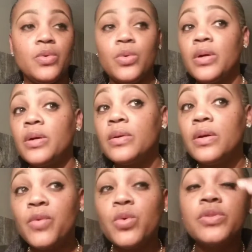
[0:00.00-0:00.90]
your,
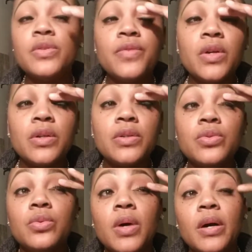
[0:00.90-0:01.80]
of course, if you're going to
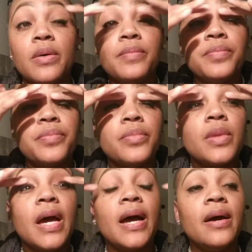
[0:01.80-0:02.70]
do
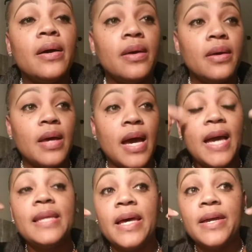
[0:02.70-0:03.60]

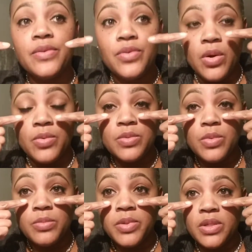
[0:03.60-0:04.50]
eyeliner, you always
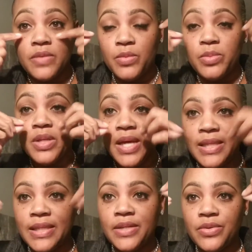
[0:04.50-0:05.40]
want to put, if you put
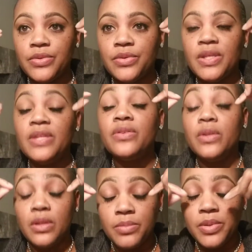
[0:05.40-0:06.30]
eyeliner underneath,
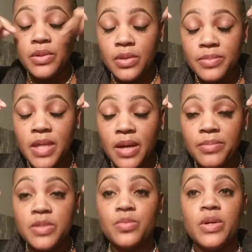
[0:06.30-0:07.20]
you need to put it up
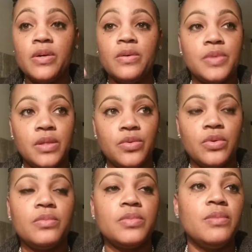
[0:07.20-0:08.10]
top as well. And
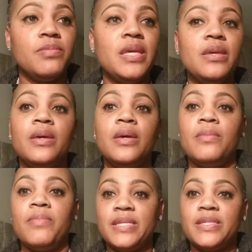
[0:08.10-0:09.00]
then to me,
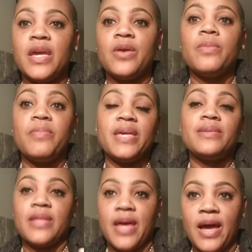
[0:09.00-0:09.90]
mascara
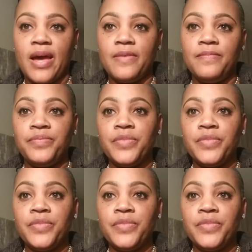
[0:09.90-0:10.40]
makes the eye.